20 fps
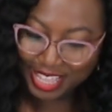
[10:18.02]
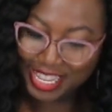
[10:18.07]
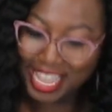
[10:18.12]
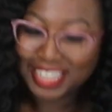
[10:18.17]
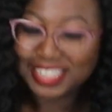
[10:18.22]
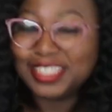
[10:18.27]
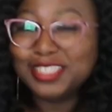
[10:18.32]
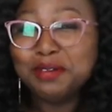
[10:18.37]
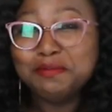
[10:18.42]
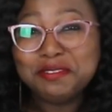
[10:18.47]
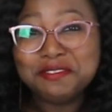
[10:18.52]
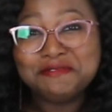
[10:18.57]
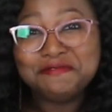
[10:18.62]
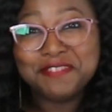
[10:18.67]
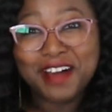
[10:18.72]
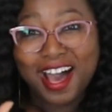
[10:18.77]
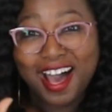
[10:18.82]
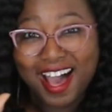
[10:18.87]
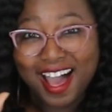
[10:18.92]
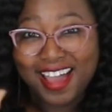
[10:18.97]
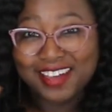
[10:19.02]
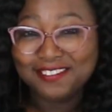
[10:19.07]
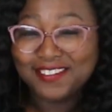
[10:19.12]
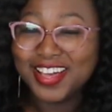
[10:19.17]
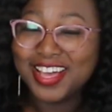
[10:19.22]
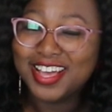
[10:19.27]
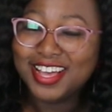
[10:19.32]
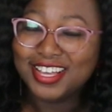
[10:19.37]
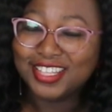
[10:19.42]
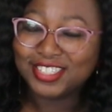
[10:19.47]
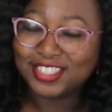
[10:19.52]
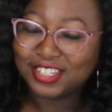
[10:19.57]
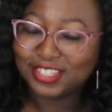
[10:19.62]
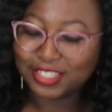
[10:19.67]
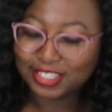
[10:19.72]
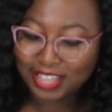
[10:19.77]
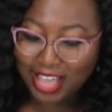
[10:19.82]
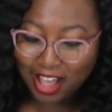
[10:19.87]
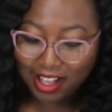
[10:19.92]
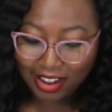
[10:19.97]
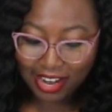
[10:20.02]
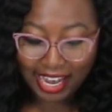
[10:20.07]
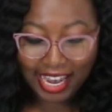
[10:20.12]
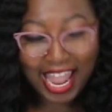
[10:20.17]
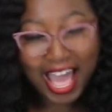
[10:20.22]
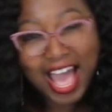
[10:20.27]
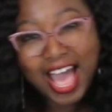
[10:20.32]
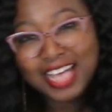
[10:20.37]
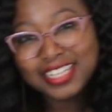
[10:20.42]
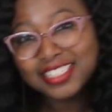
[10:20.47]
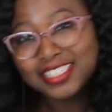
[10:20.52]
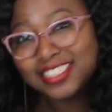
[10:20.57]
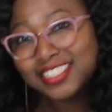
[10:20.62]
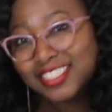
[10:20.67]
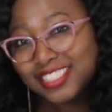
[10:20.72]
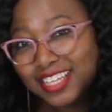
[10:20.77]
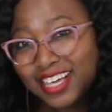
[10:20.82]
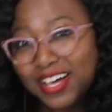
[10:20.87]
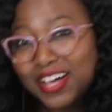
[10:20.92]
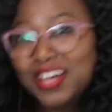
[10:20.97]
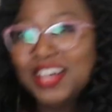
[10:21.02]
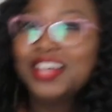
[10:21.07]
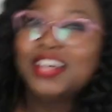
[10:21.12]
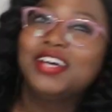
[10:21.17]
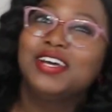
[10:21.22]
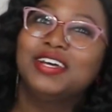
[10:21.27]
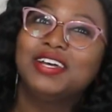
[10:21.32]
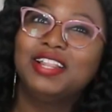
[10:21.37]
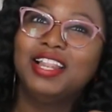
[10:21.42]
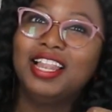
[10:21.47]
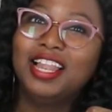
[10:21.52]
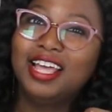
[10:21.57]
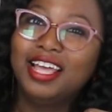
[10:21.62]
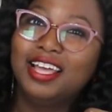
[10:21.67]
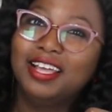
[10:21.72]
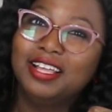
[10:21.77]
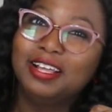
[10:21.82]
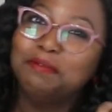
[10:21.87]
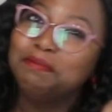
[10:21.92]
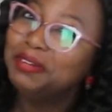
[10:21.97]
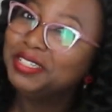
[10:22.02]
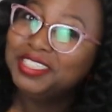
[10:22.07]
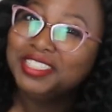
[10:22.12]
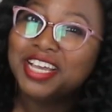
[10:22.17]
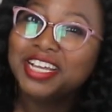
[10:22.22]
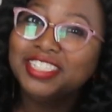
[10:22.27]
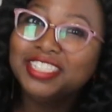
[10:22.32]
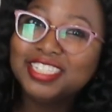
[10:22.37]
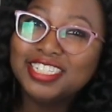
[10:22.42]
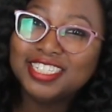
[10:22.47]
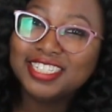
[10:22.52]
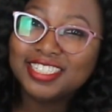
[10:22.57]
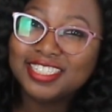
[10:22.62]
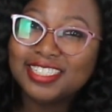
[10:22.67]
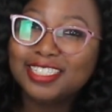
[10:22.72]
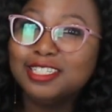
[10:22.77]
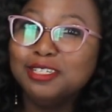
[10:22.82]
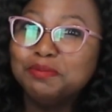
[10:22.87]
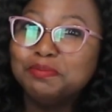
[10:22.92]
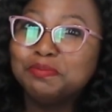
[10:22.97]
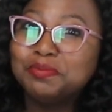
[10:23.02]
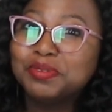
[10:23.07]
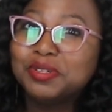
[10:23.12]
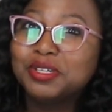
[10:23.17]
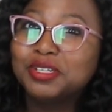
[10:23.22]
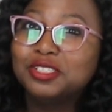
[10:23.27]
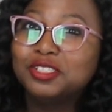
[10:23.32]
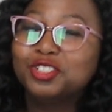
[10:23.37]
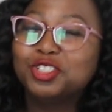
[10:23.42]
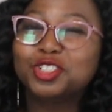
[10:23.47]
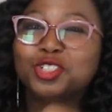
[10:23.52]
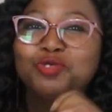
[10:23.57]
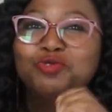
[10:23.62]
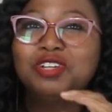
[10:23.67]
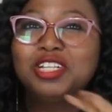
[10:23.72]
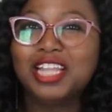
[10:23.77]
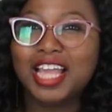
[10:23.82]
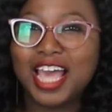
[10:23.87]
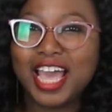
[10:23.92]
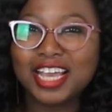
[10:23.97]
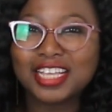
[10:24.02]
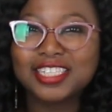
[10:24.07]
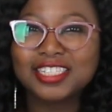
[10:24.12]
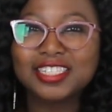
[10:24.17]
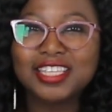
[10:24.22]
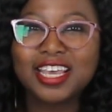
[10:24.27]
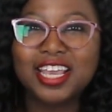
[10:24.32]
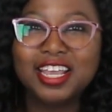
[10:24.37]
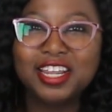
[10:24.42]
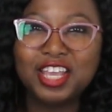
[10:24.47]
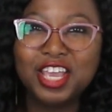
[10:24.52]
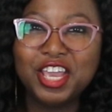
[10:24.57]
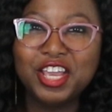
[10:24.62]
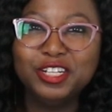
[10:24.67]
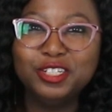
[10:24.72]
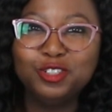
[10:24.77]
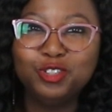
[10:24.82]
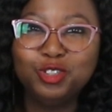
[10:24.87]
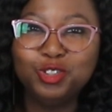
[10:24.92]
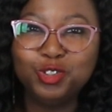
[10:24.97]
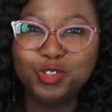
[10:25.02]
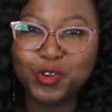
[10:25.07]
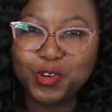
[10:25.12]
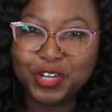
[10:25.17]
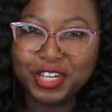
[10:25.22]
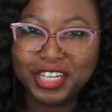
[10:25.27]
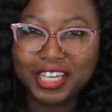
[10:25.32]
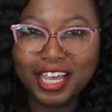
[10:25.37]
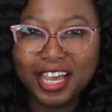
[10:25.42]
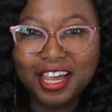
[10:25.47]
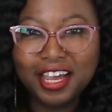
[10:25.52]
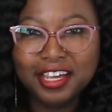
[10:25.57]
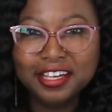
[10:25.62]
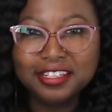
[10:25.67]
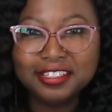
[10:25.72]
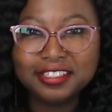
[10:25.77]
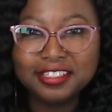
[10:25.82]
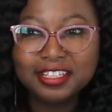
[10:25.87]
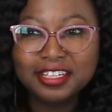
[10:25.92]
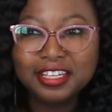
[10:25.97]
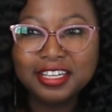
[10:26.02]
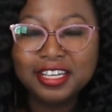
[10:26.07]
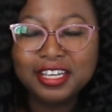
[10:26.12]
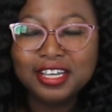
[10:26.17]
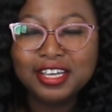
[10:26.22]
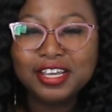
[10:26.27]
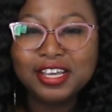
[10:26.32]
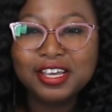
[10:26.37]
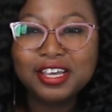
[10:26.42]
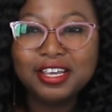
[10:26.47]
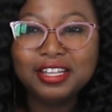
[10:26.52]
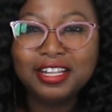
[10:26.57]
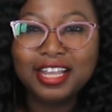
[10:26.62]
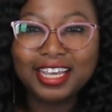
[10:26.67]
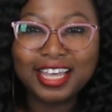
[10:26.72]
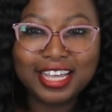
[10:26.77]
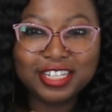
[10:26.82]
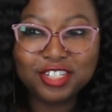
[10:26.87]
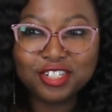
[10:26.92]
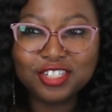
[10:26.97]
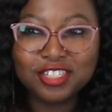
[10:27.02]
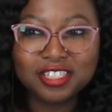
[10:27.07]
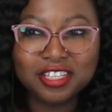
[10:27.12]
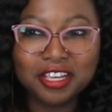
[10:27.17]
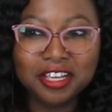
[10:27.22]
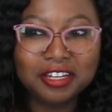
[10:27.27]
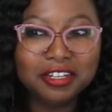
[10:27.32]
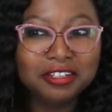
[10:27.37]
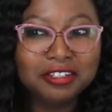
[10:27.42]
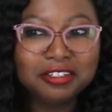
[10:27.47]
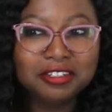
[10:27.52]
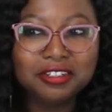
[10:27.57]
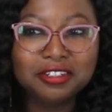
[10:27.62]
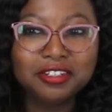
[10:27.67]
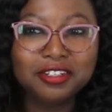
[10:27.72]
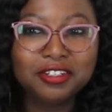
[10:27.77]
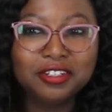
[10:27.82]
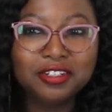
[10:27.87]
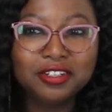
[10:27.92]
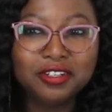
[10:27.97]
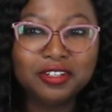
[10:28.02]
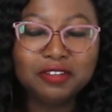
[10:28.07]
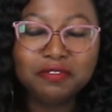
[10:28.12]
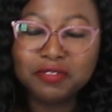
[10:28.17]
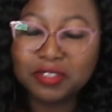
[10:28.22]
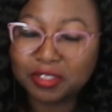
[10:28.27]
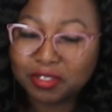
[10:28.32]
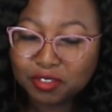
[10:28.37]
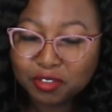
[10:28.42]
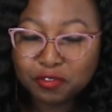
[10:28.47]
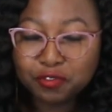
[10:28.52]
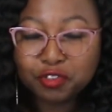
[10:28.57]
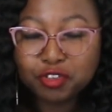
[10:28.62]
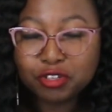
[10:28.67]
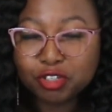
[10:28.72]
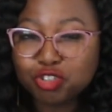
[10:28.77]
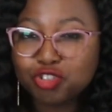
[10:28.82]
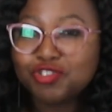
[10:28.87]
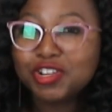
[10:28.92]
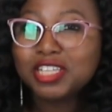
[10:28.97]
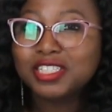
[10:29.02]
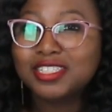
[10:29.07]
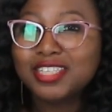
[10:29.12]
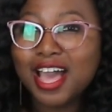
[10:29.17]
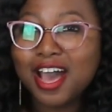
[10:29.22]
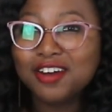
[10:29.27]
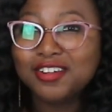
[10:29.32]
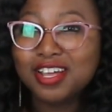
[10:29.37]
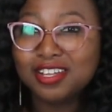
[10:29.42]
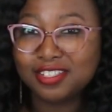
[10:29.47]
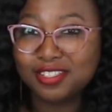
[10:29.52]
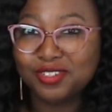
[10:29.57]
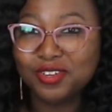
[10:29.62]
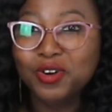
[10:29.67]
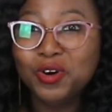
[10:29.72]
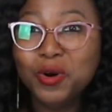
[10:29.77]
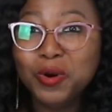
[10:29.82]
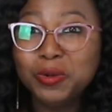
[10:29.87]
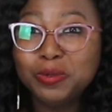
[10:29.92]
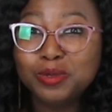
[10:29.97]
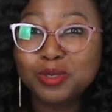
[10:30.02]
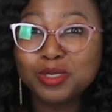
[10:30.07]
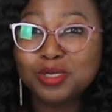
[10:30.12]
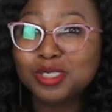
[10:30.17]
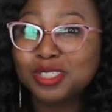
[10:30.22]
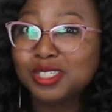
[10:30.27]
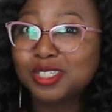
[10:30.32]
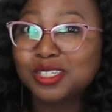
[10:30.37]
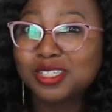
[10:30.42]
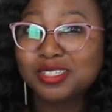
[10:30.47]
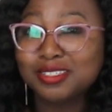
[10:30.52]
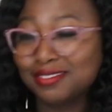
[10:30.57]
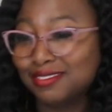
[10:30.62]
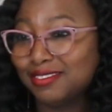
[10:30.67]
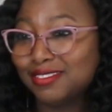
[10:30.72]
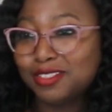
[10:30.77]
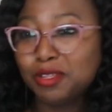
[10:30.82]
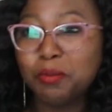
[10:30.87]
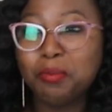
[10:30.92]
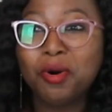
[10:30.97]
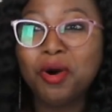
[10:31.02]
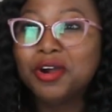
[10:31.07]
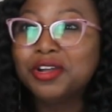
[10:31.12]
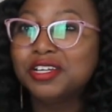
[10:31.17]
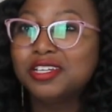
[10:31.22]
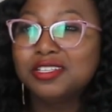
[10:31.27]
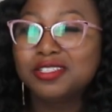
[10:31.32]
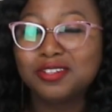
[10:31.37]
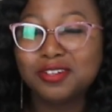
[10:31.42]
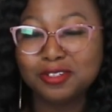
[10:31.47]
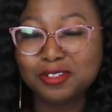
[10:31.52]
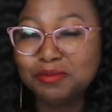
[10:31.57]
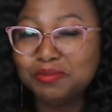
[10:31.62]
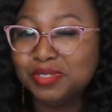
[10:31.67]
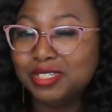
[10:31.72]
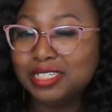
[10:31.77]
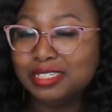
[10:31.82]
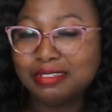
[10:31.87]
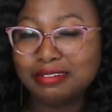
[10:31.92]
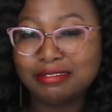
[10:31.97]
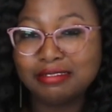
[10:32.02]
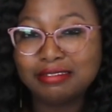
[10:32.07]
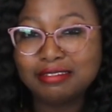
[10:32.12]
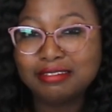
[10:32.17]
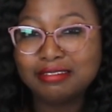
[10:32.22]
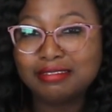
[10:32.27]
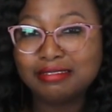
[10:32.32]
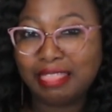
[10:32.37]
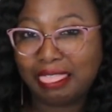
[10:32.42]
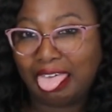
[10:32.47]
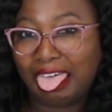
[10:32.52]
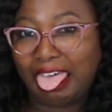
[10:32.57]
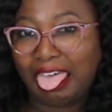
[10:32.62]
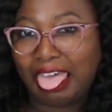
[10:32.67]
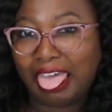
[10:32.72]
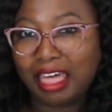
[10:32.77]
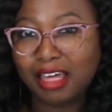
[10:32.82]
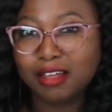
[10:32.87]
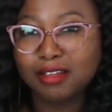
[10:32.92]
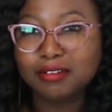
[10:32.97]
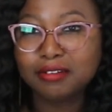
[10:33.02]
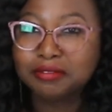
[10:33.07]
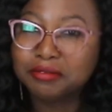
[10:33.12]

that's number 5. So to our last but not the least tip, just relax and enjoy, guys. Like I just said, if you're stressed out as the host, the party is going to be nah.